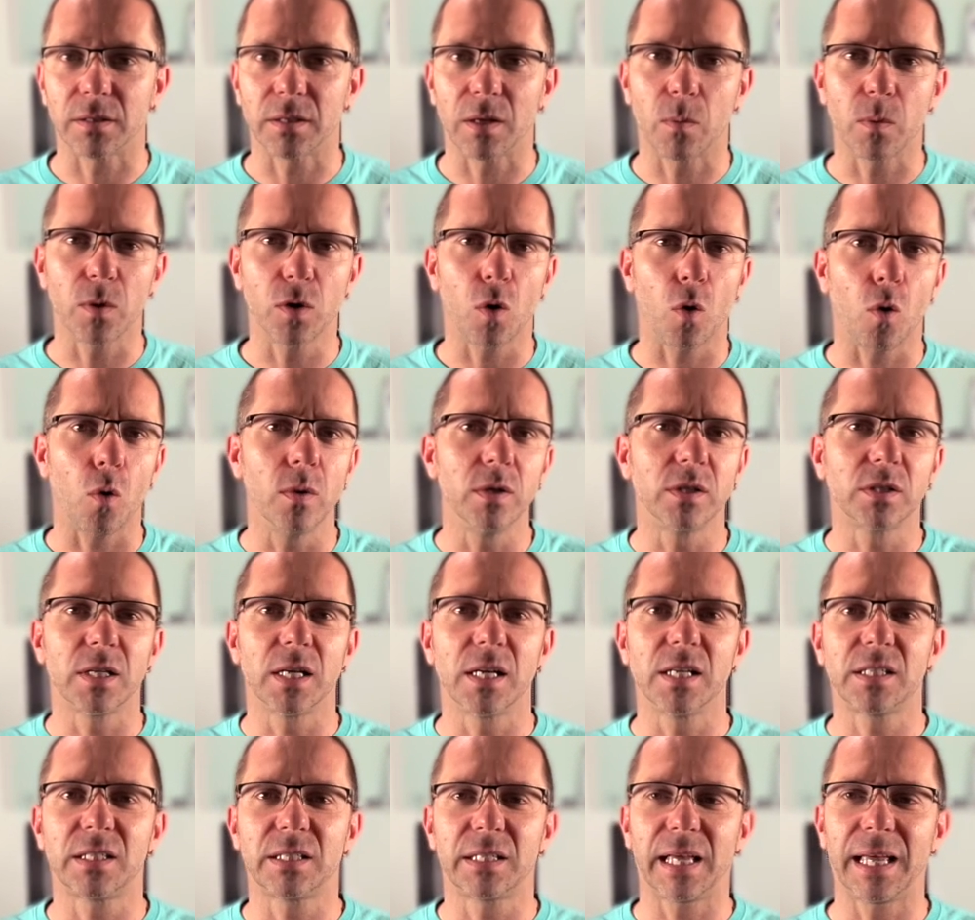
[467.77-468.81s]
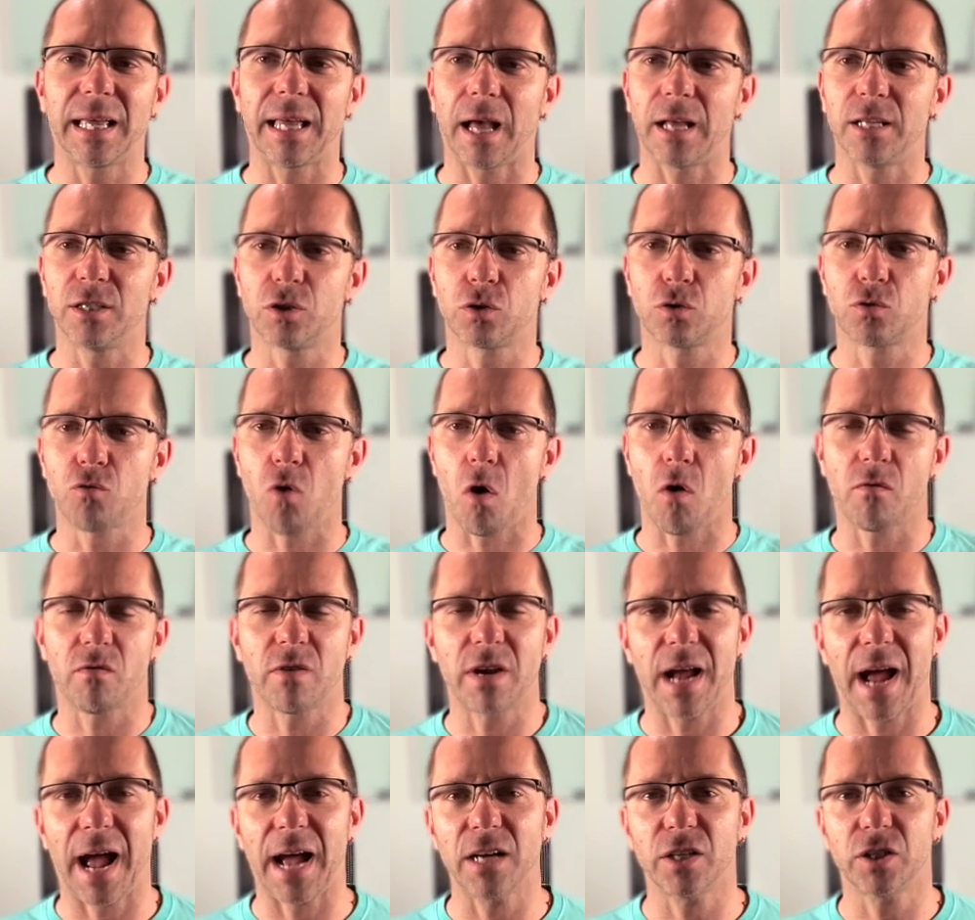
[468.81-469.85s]
Now, we're not always going to see a strong
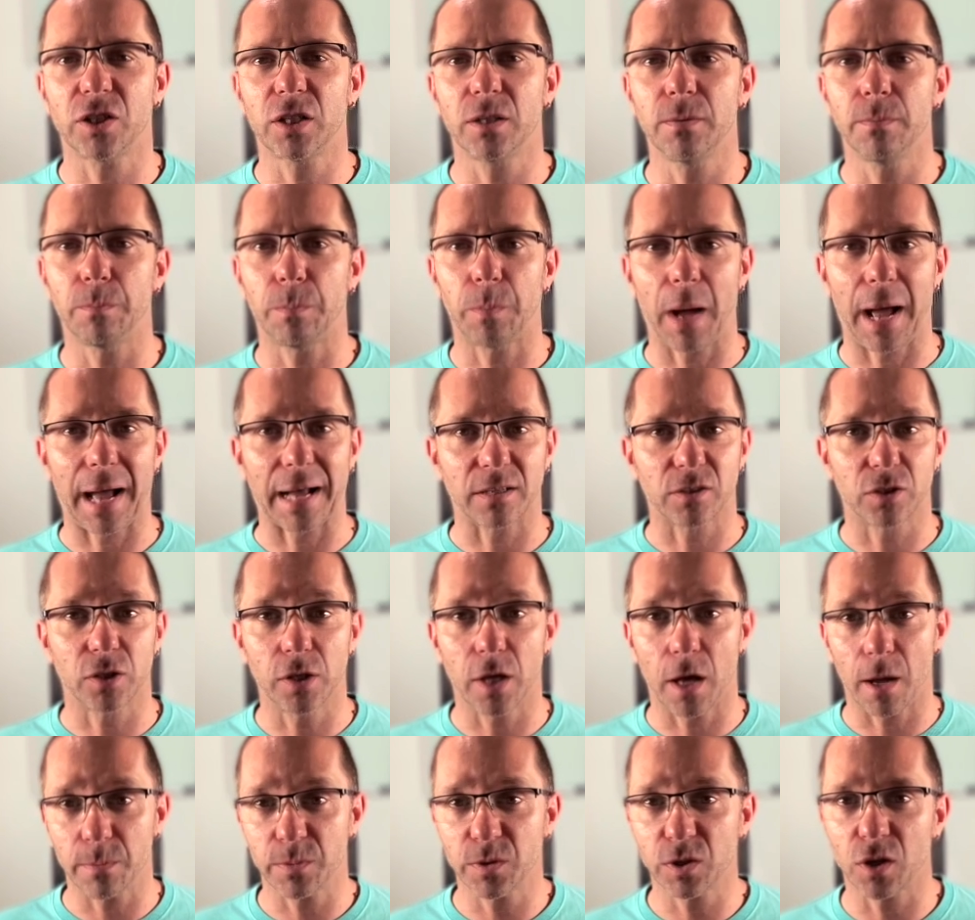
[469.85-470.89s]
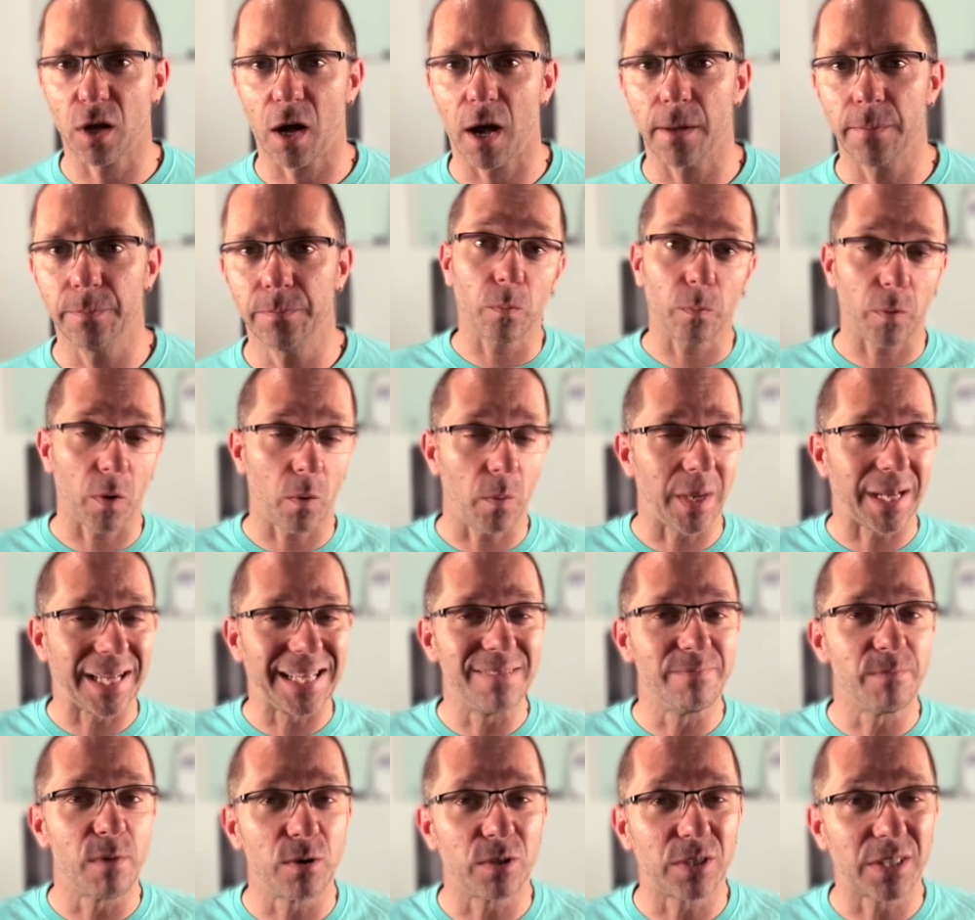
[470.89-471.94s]
reaction back to the upside, but we
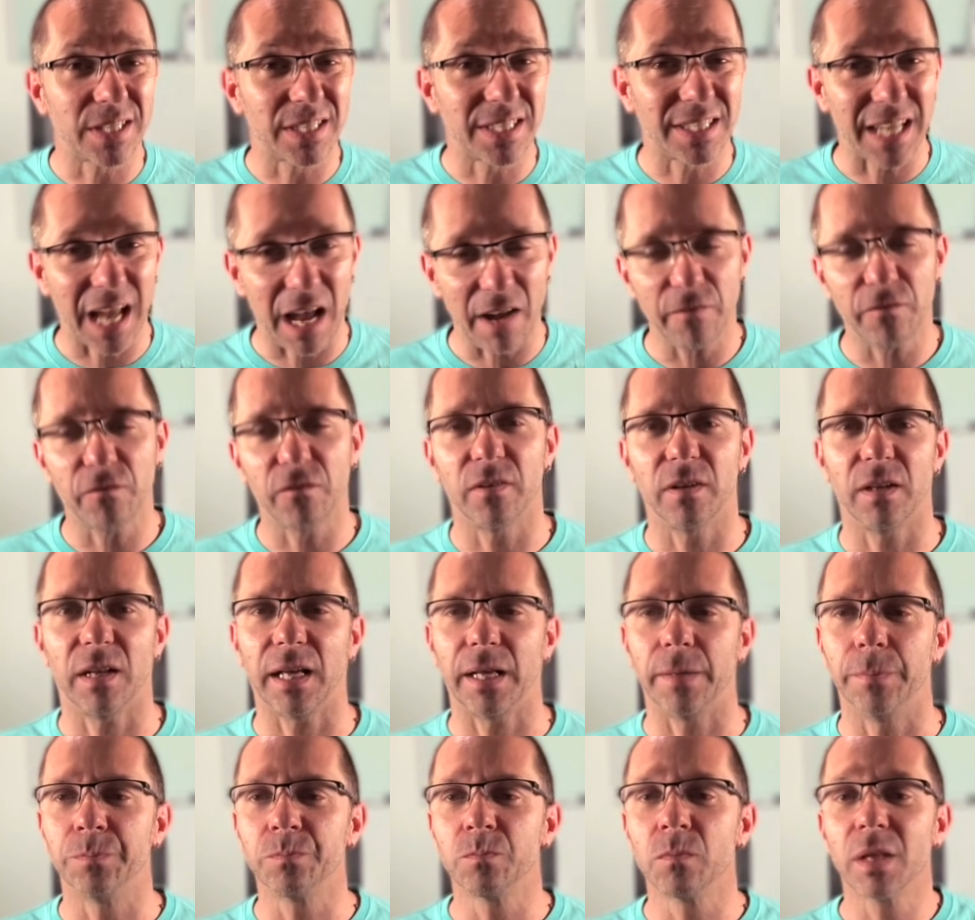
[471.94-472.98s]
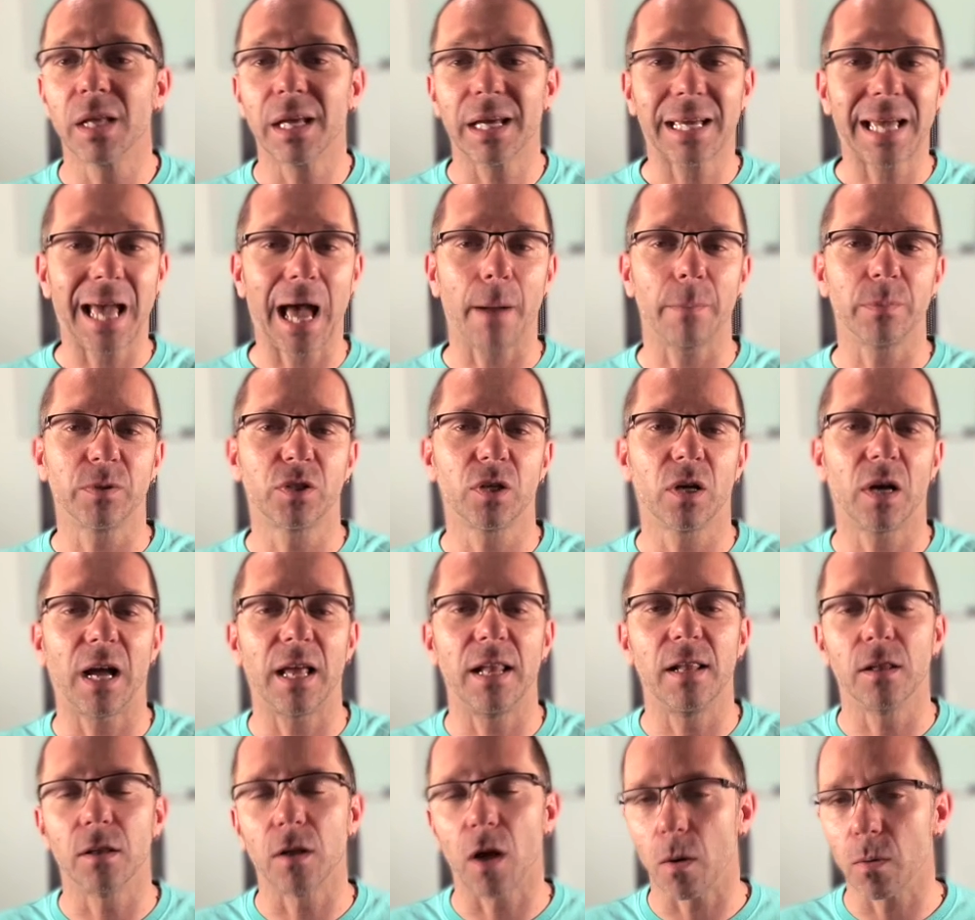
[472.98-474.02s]
can most definitely capture a
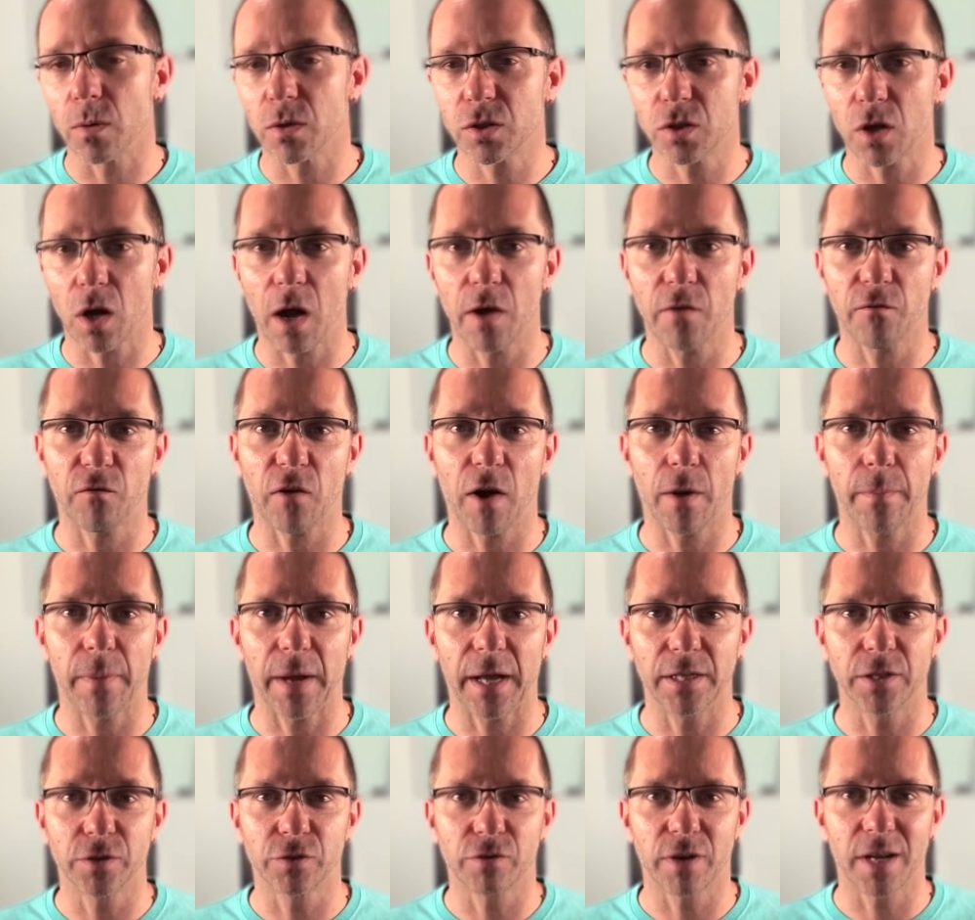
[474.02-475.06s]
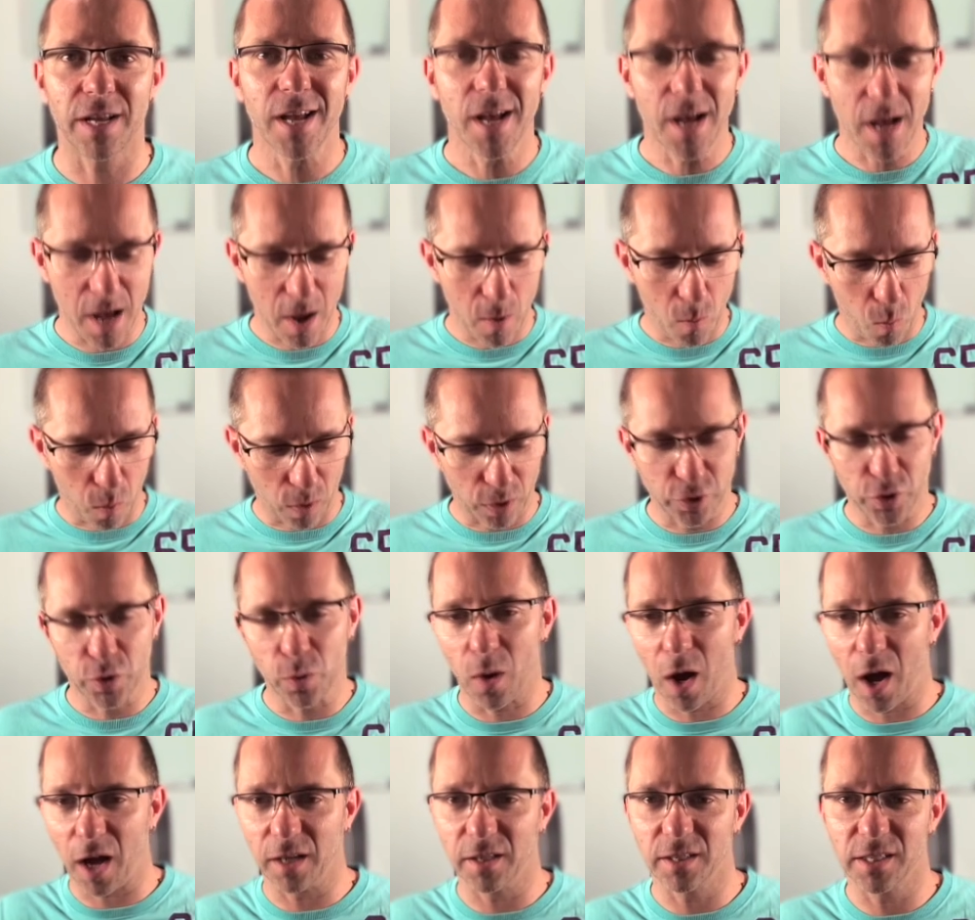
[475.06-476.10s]
lower time frame entry once you
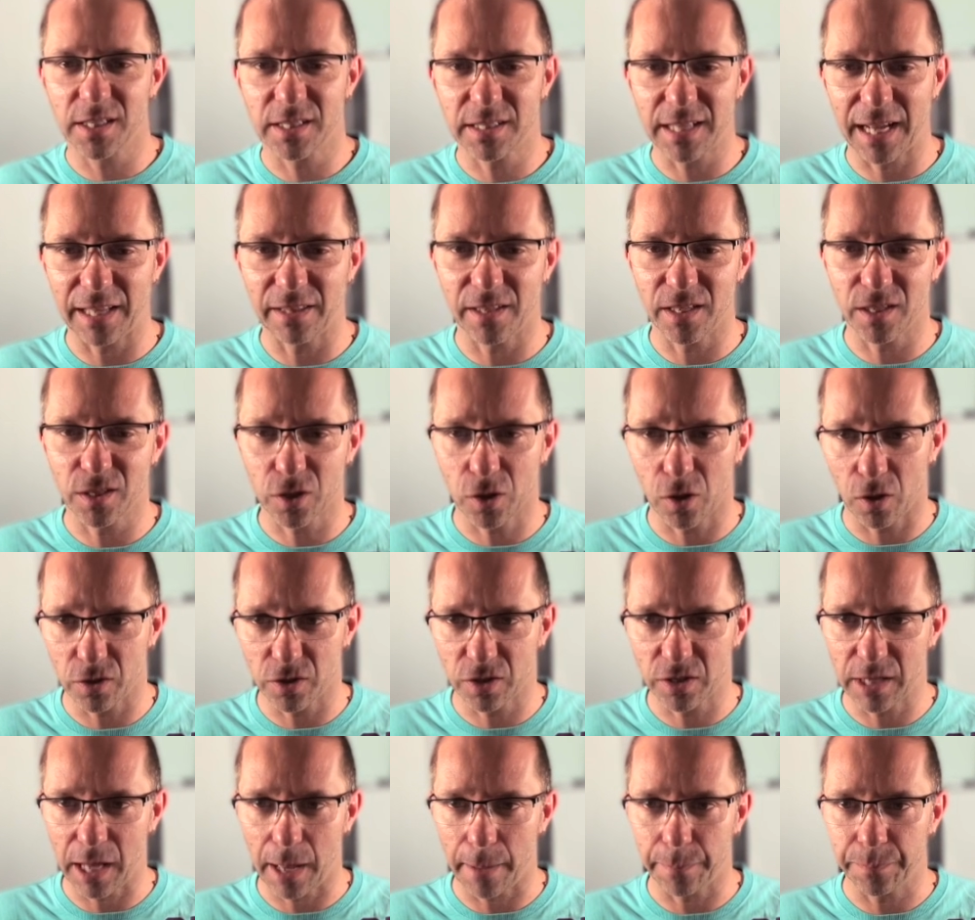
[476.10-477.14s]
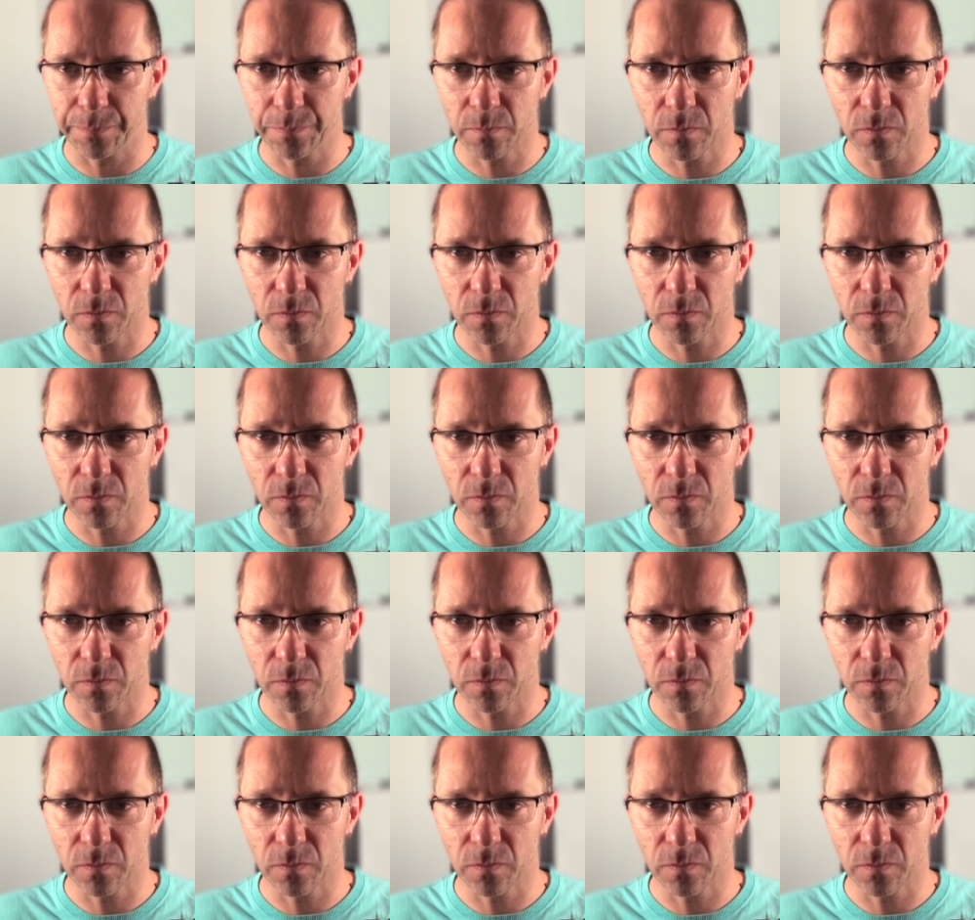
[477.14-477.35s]
understand this concept.